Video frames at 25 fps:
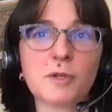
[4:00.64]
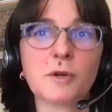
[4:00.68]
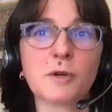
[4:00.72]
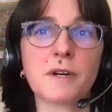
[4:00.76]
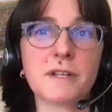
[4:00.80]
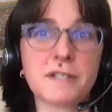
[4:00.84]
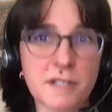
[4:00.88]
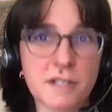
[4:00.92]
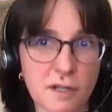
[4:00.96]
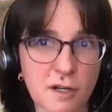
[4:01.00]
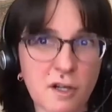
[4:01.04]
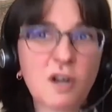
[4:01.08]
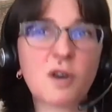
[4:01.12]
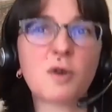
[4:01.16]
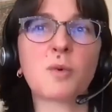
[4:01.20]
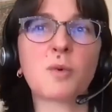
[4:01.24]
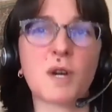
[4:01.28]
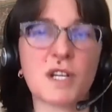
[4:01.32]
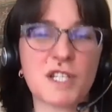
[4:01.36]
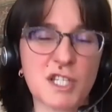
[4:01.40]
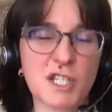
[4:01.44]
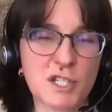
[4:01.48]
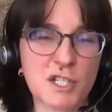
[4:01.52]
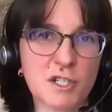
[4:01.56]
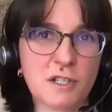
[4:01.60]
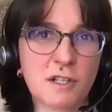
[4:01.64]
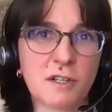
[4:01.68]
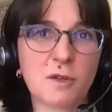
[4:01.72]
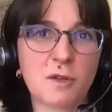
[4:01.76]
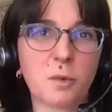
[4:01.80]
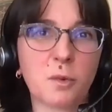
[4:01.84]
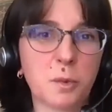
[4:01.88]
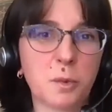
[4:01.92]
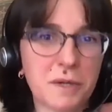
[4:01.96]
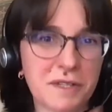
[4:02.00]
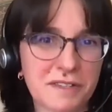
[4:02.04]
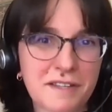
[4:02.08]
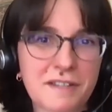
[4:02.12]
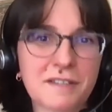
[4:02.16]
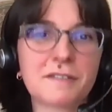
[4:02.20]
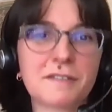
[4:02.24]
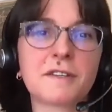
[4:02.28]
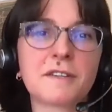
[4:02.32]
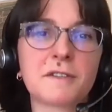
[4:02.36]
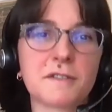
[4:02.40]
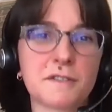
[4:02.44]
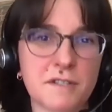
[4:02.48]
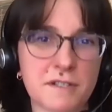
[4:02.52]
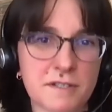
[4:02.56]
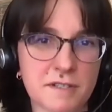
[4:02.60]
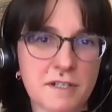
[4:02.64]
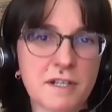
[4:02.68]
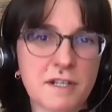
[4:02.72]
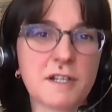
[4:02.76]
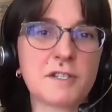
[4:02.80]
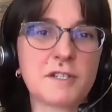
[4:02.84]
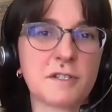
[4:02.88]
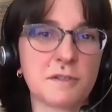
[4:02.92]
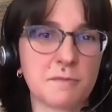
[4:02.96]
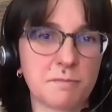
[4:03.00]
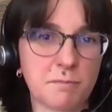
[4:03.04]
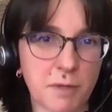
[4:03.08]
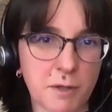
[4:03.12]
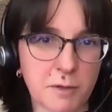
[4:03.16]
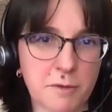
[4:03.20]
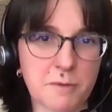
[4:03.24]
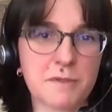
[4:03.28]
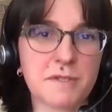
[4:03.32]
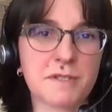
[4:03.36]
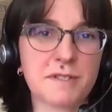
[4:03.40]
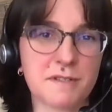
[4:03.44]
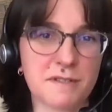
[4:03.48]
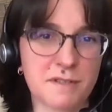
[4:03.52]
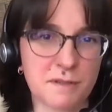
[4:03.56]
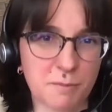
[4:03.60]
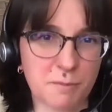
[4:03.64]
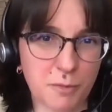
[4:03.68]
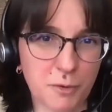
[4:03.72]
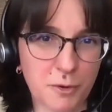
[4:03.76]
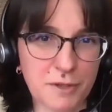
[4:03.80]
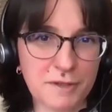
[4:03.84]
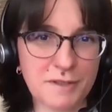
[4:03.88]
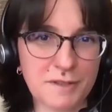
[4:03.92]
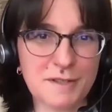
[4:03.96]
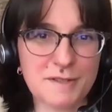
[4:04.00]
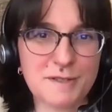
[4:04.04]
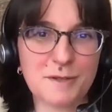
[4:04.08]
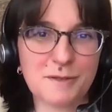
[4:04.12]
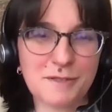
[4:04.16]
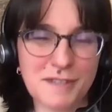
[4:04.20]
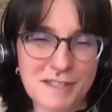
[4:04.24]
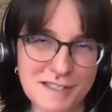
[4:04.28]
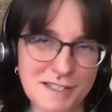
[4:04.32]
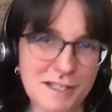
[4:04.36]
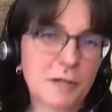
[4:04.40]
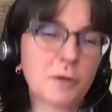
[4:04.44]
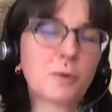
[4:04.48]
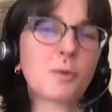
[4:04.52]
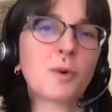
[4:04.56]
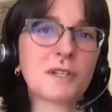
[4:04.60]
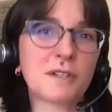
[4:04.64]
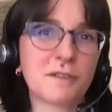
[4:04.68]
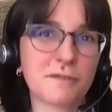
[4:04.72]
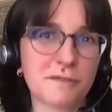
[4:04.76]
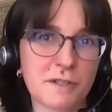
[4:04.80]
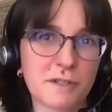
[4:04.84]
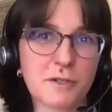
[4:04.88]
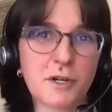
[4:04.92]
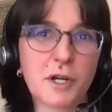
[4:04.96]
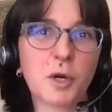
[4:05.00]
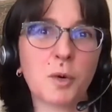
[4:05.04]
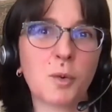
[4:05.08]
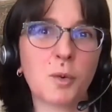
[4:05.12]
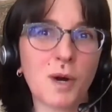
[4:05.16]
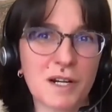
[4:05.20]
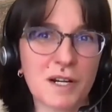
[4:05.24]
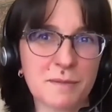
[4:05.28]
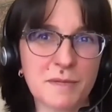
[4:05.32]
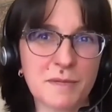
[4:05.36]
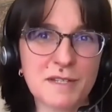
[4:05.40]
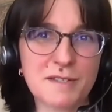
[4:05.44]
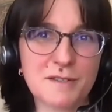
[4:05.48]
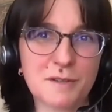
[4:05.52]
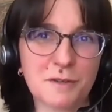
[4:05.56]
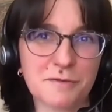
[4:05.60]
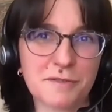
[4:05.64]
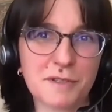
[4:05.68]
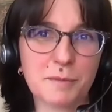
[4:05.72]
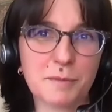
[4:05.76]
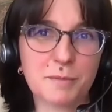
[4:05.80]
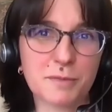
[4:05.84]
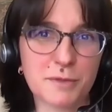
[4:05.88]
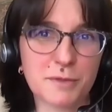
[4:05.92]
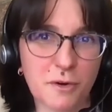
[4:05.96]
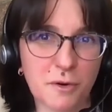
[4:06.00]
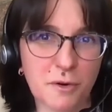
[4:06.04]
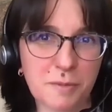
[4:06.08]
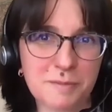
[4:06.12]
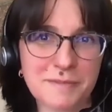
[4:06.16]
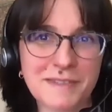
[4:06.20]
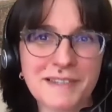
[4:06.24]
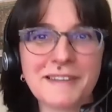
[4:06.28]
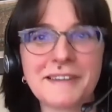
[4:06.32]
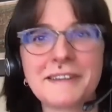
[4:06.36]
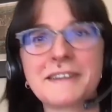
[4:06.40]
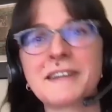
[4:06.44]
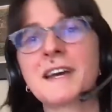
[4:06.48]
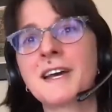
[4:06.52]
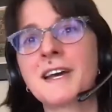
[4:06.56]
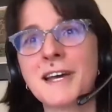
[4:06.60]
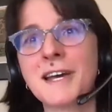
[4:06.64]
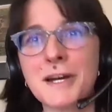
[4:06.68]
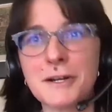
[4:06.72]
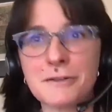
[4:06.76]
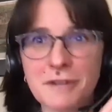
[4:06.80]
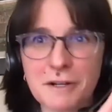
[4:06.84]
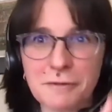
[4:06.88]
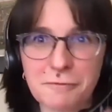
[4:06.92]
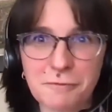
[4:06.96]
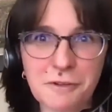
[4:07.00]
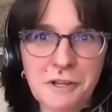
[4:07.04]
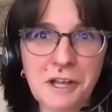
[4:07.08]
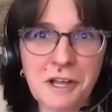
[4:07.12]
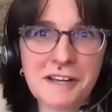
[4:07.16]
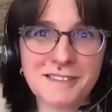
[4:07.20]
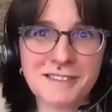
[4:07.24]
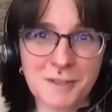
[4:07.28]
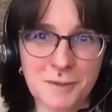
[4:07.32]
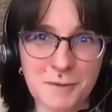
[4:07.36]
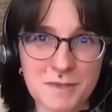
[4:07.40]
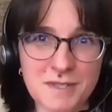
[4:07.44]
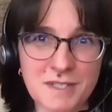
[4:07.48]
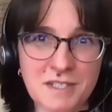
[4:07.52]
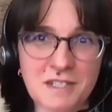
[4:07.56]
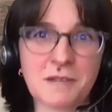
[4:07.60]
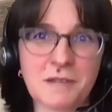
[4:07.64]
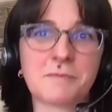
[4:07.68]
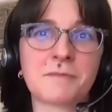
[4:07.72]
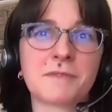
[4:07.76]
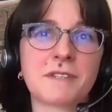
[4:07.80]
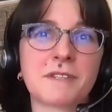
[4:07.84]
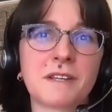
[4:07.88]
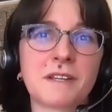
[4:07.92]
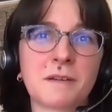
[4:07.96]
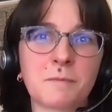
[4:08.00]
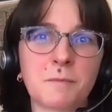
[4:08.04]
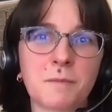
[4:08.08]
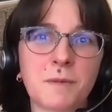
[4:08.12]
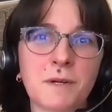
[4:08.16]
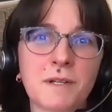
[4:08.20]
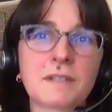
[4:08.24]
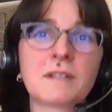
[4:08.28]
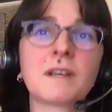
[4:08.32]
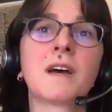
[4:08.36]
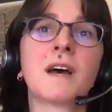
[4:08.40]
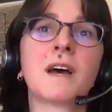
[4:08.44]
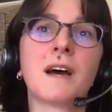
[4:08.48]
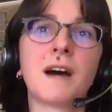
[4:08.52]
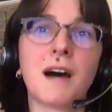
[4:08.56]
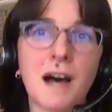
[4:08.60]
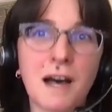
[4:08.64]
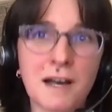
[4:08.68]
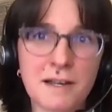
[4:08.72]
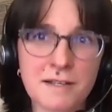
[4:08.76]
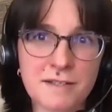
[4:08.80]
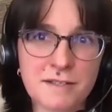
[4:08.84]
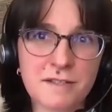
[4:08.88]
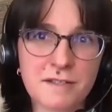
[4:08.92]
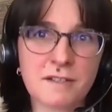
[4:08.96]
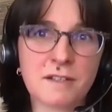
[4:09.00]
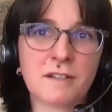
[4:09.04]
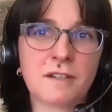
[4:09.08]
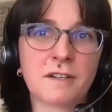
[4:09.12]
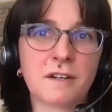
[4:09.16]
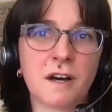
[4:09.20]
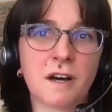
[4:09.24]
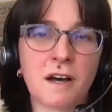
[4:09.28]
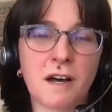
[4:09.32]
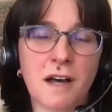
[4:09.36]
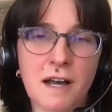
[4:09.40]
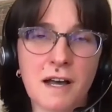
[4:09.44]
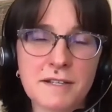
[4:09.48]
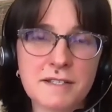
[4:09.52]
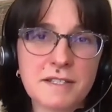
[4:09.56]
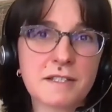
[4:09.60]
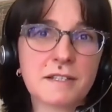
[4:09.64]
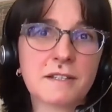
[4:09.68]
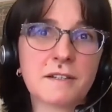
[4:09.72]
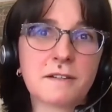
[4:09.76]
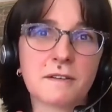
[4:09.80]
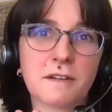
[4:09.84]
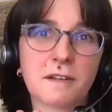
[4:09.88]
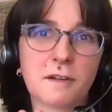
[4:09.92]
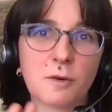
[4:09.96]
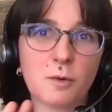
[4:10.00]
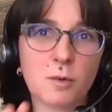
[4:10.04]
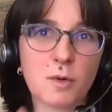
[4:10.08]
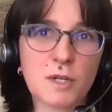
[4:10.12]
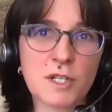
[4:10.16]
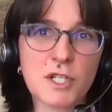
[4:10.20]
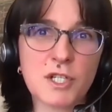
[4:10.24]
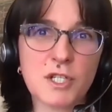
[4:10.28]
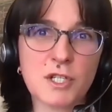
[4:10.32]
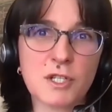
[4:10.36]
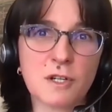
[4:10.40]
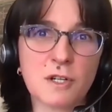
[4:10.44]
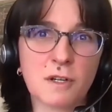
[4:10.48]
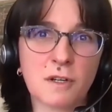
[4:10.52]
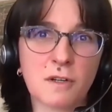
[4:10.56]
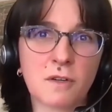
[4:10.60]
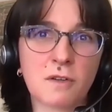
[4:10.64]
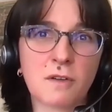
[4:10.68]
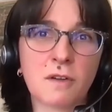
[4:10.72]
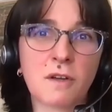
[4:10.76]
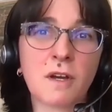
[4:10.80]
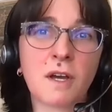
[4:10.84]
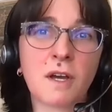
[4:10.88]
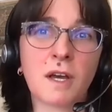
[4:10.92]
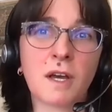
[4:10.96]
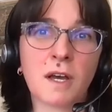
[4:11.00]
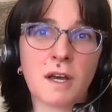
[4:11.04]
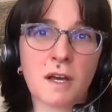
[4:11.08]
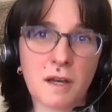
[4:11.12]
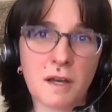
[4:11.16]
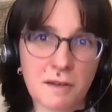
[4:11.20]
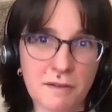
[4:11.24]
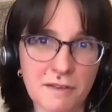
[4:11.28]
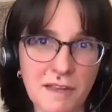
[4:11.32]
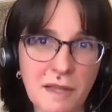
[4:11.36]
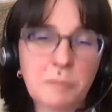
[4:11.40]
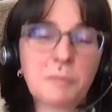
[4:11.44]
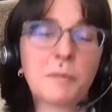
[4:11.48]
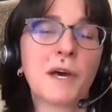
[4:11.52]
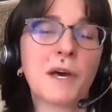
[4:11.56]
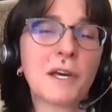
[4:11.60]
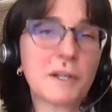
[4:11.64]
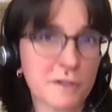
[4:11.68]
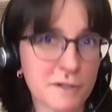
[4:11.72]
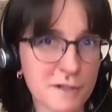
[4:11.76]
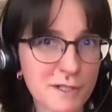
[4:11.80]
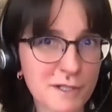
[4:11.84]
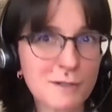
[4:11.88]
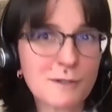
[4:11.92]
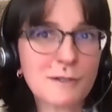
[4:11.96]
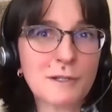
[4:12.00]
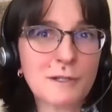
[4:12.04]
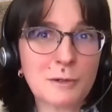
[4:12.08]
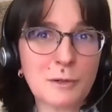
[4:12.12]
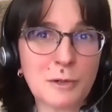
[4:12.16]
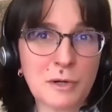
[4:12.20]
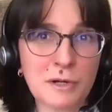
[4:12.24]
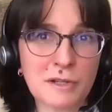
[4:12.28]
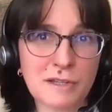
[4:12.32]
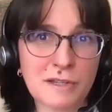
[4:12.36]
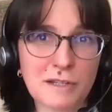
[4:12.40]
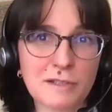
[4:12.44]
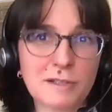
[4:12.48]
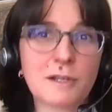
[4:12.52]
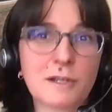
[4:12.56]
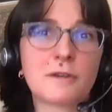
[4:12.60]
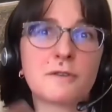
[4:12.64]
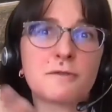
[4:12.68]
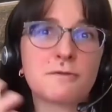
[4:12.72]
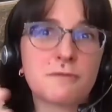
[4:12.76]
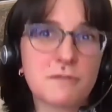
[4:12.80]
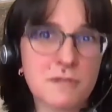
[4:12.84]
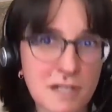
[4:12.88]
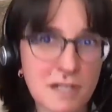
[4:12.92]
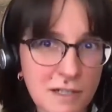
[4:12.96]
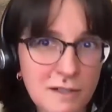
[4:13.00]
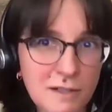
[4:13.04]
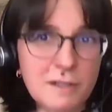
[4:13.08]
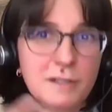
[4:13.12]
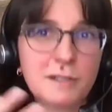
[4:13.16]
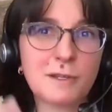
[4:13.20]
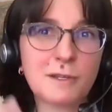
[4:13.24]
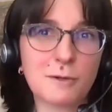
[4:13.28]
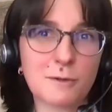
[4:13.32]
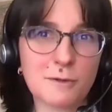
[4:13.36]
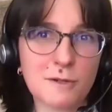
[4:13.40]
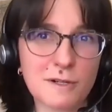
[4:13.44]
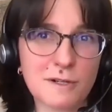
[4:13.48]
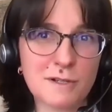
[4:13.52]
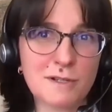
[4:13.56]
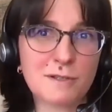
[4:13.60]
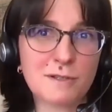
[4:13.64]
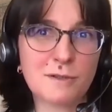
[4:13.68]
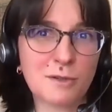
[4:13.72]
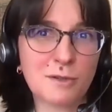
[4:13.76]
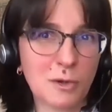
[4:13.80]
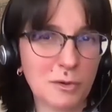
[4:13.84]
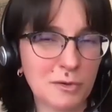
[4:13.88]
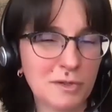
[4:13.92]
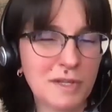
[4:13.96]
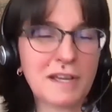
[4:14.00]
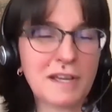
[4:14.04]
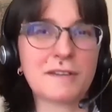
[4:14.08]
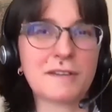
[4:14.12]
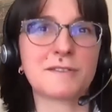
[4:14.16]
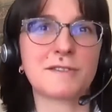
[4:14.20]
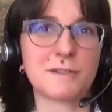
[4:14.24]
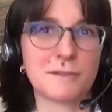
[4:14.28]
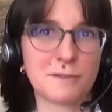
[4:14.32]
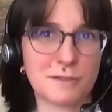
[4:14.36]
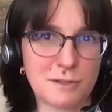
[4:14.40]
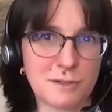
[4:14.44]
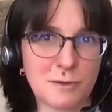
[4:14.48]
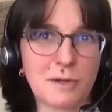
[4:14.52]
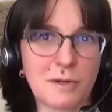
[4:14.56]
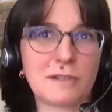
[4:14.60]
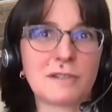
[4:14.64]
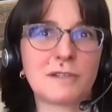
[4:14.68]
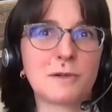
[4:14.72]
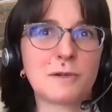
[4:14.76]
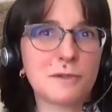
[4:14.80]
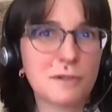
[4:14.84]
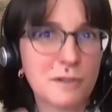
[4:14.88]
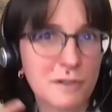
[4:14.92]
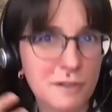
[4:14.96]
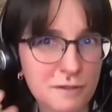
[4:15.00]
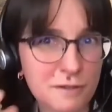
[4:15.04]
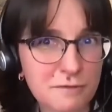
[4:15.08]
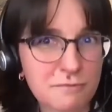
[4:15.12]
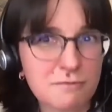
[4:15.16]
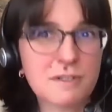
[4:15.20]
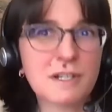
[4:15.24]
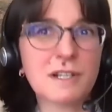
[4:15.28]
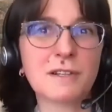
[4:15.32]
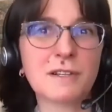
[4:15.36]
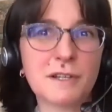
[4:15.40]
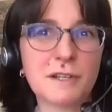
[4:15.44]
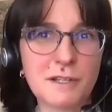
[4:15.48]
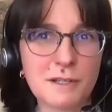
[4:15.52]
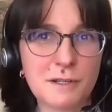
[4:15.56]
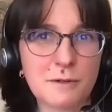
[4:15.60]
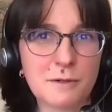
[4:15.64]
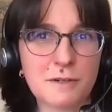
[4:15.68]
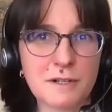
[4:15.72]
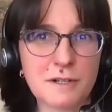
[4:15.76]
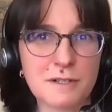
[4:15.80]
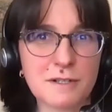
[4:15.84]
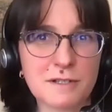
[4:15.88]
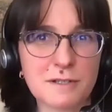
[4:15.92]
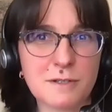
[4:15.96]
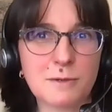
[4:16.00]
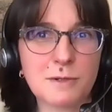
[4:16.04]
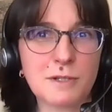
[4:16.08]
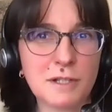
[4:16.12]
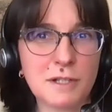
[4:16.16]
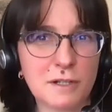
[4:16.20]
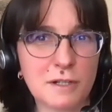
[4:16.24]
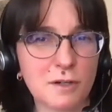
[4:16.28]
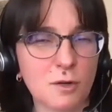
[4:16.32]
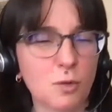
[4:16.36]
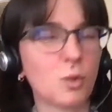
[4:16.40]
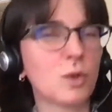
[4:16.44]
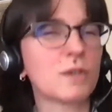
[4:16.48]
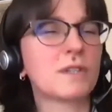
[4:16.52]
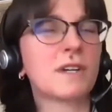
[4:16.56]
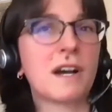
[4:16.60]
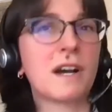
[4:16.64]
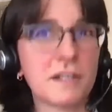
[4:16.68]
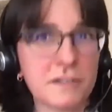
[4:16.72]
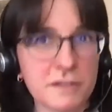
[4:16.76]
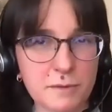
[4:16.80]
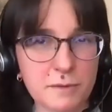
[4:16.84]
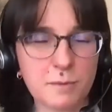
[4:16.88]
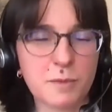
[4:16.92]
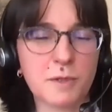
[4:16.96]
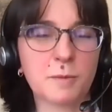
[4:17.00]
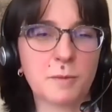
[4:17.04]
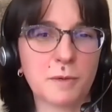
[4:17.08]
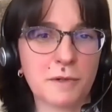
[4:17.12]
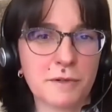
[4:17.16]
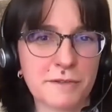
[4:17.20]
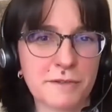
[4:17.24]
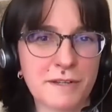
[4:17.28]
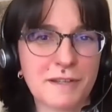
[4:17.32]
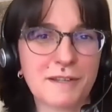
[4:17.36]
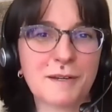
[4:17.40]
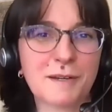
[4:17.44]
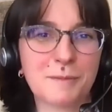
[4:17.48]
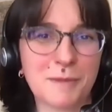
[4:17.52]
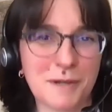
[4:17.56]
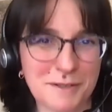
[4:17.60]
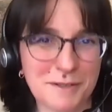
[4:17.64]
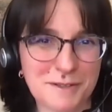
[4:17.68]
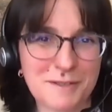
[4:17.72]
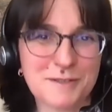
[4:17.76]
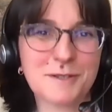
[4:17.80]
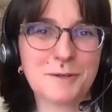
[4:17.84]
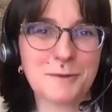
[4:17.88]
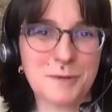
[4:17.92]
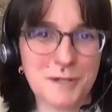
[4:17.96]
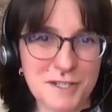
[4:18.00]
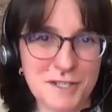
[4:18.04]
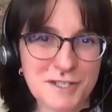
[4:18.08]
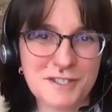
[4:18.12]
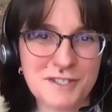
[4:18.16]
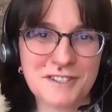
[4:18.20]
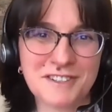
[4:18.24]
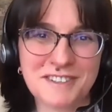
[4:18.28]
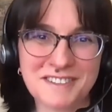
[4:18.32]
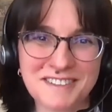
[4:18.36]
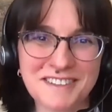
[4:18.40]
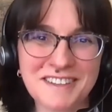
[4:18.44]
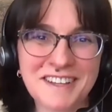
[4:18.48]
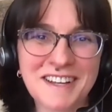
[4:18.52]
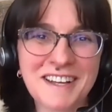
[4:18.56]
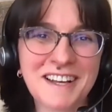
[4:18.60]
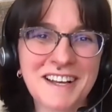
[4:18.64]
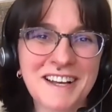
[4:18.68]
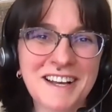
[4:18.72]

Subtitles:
ask a question within their discussion post is important. So that's like one of the requirements of the prompt, like reflect on something, but ask a question that matters to you and that you're really curious to know the answer to, and you're really curious to hear what other people think about this question.